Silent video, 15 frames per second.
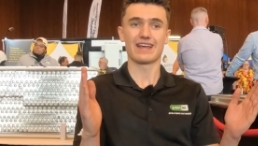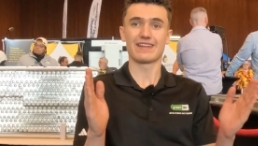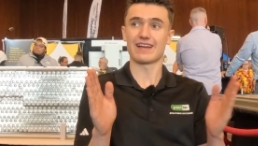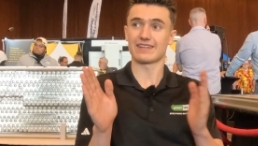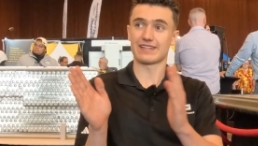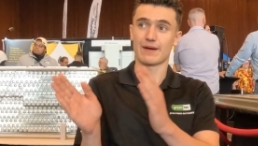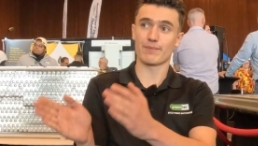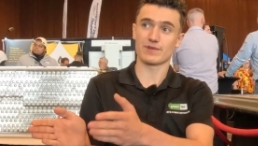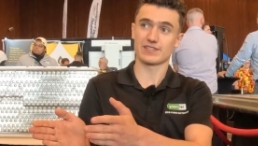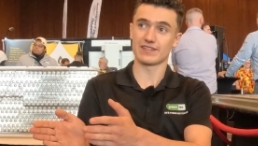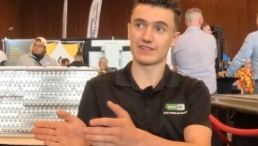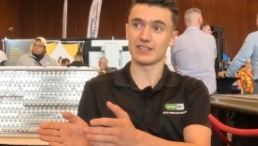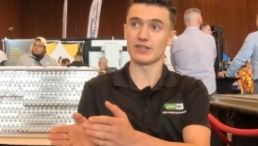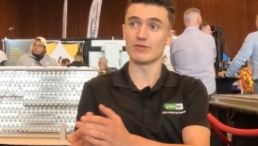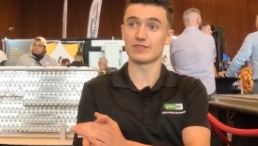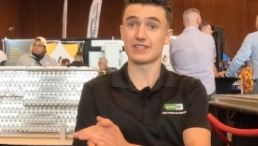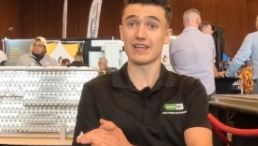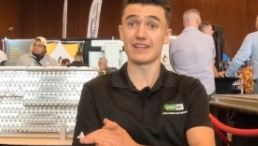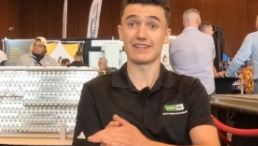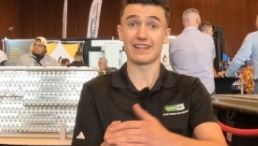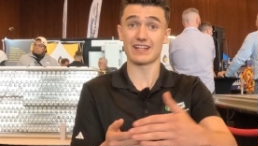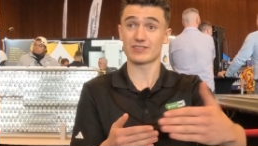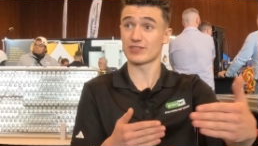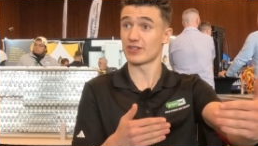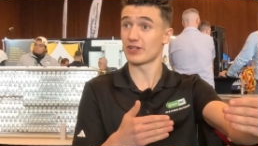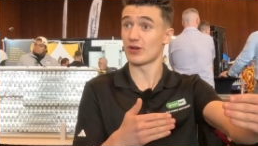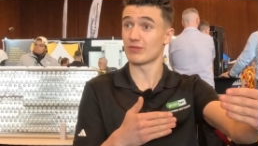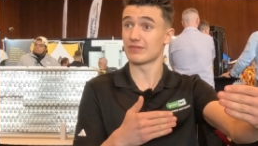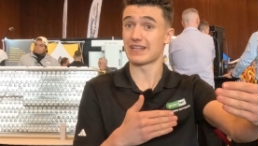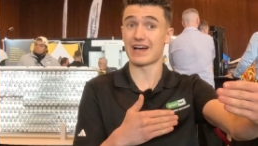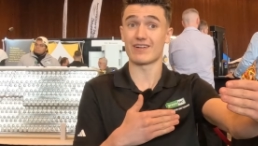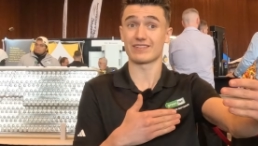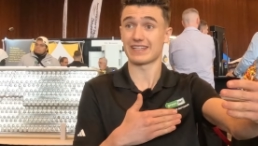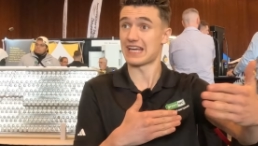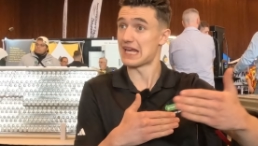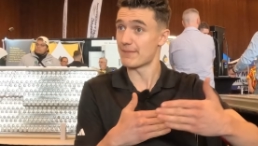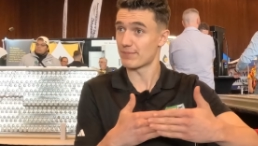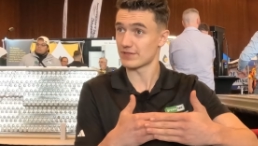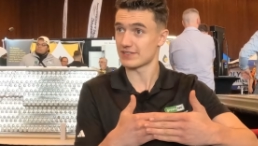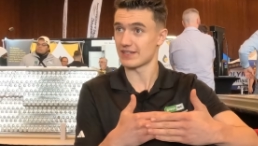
that 10% that you said, that's going to go down to 8%, to